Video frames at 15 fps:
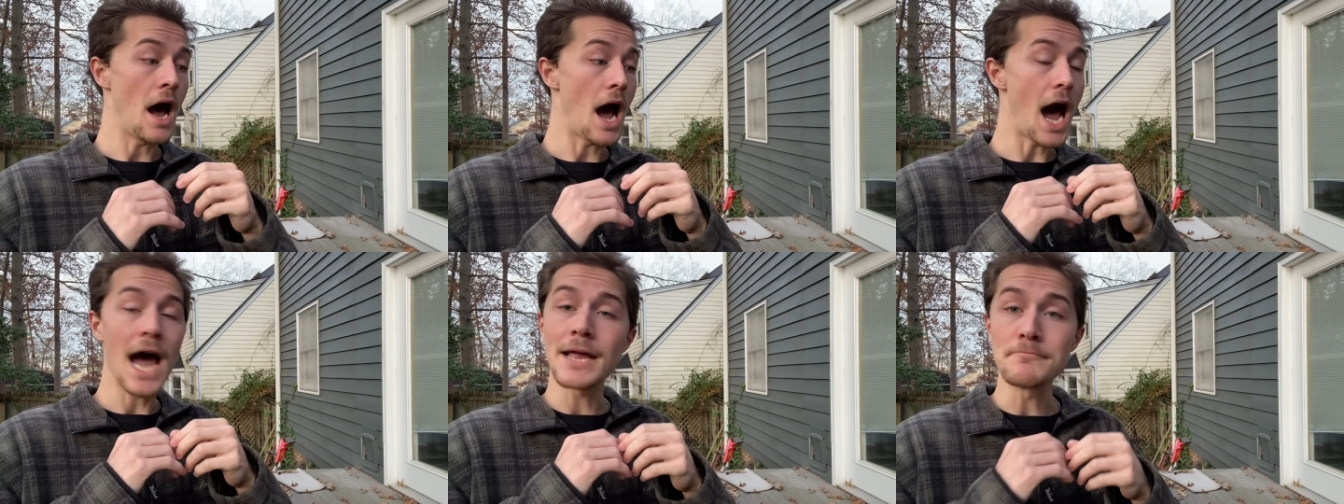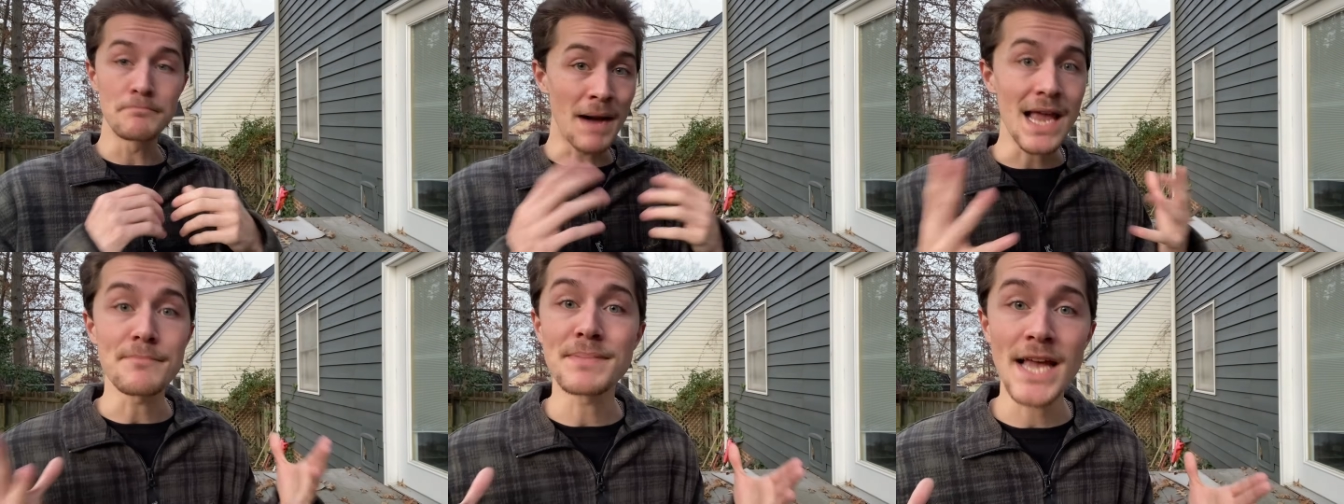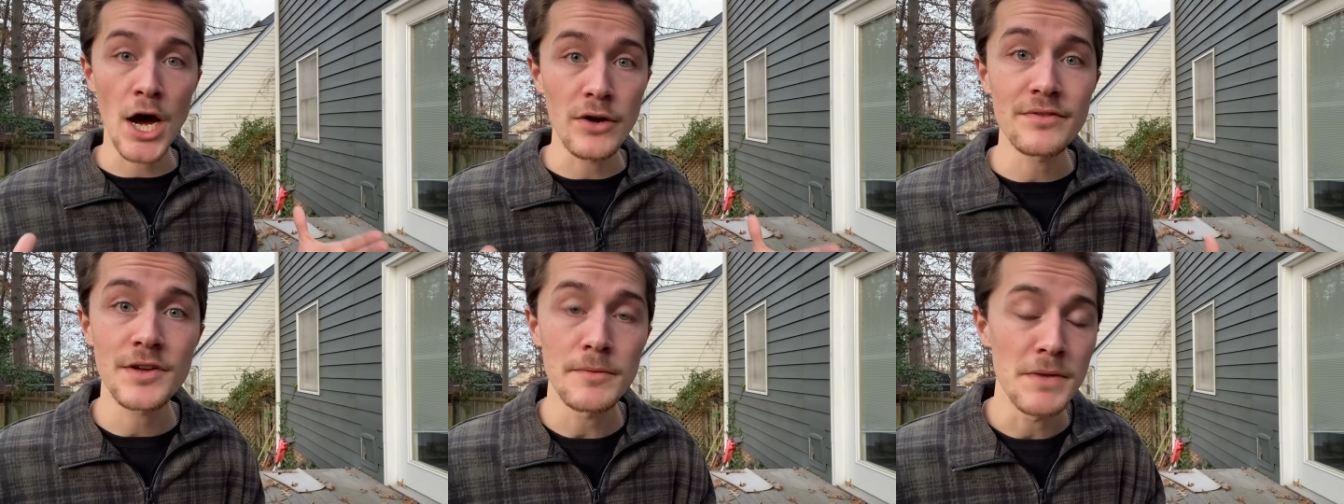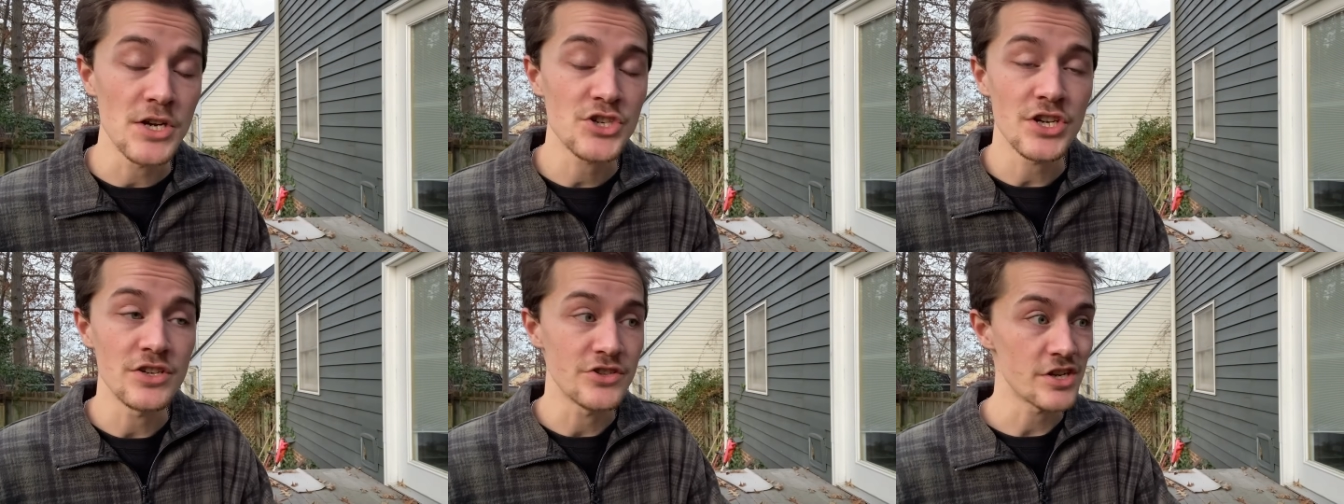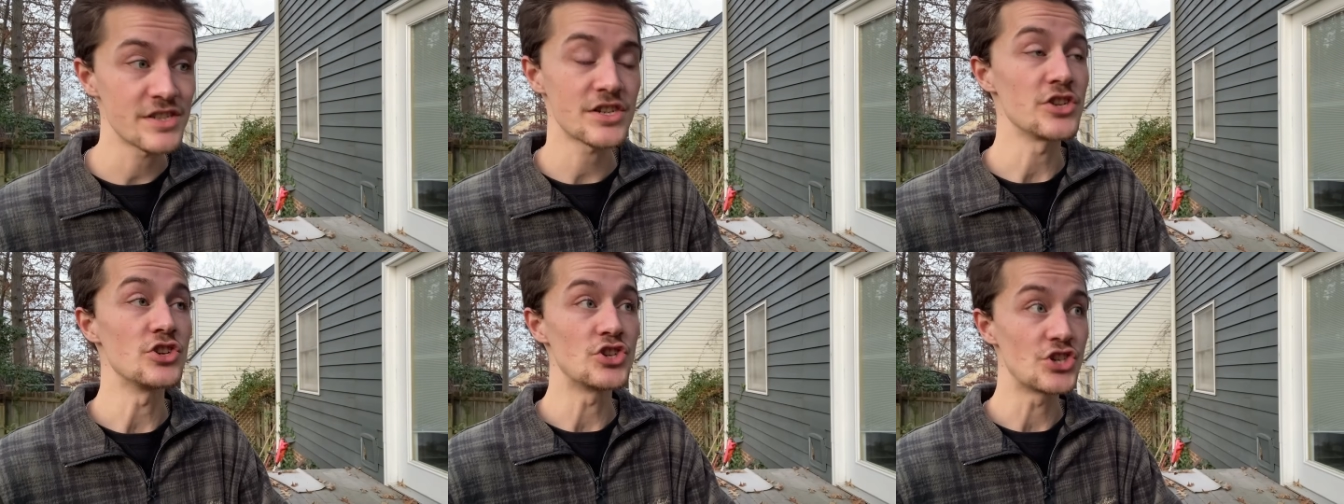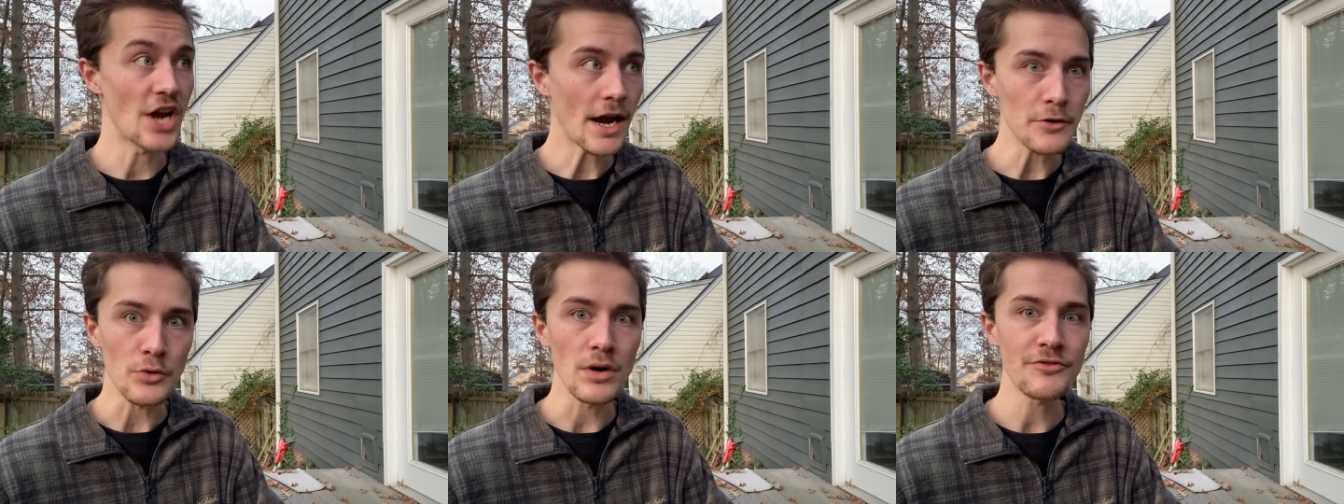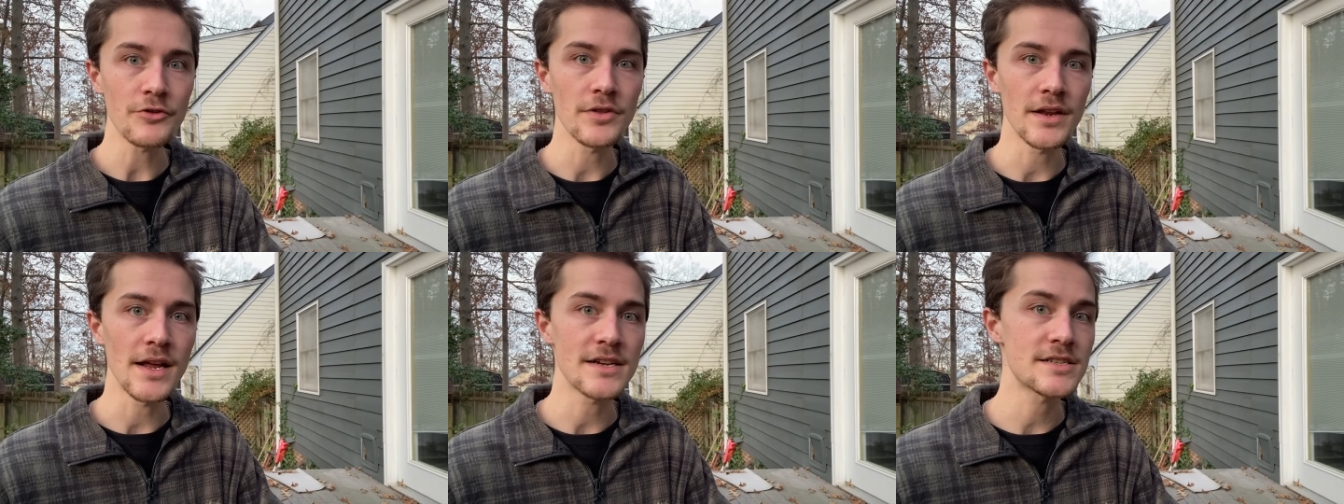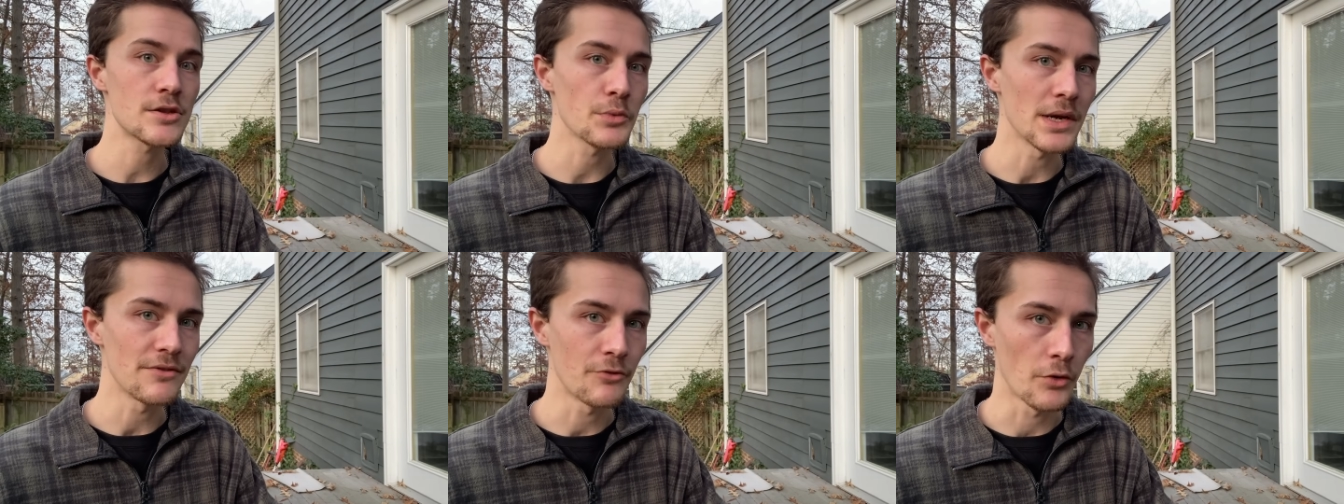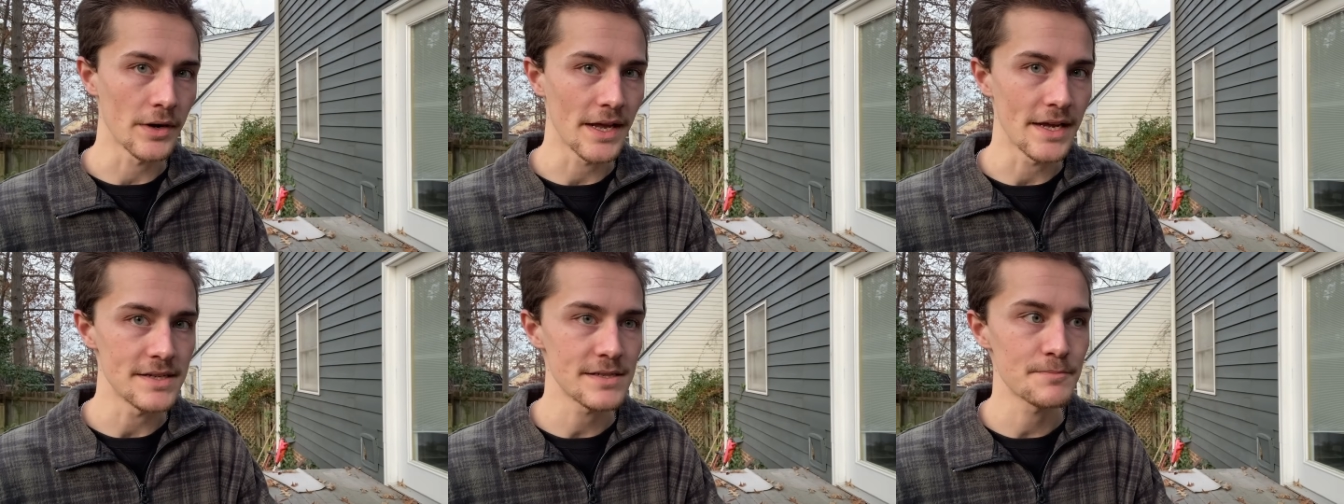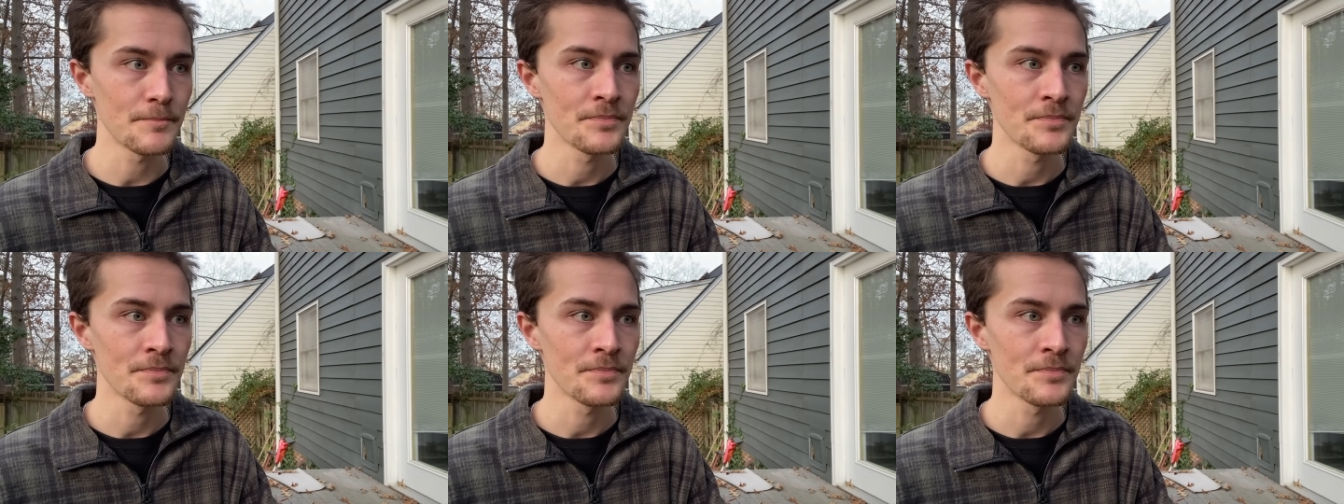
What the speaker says: I might be out of commission just in general for the next 3 to 4 days.